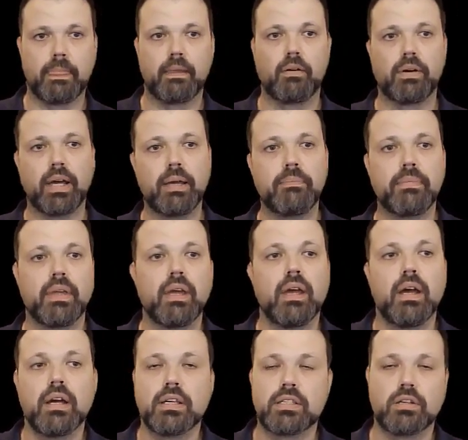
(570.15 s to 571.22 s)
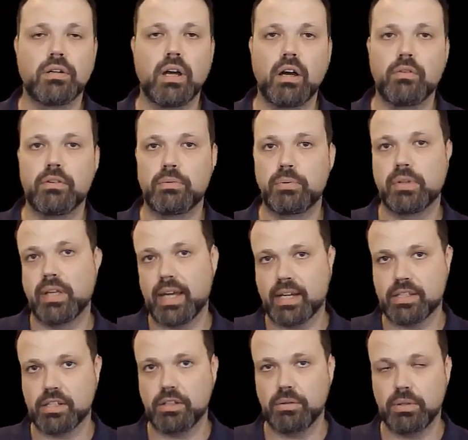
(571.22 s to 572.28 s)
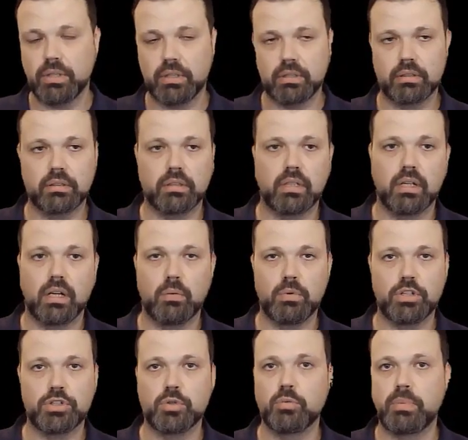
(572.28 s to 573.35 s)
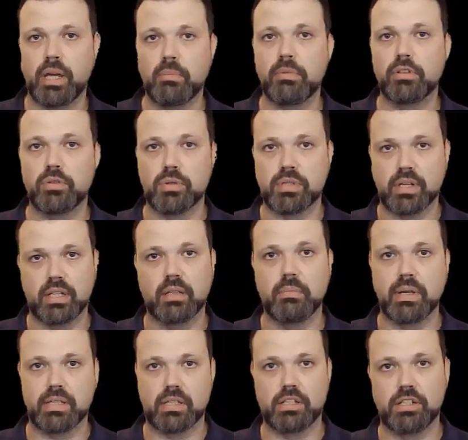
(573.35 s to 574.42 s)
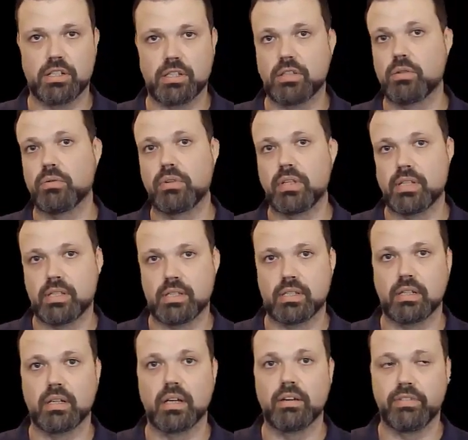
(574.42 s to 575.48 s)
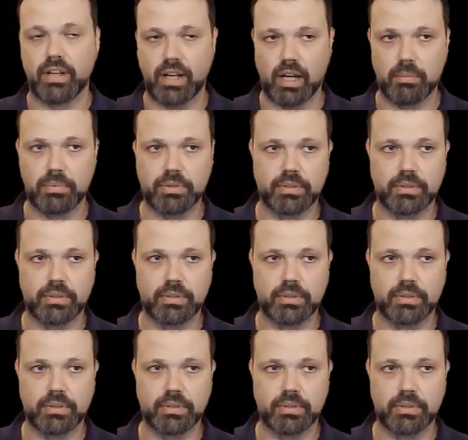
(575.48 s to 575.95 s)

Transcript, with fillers: Okay, so now if we'll execute it, uh, we should be able to send messages to this uh, event hub.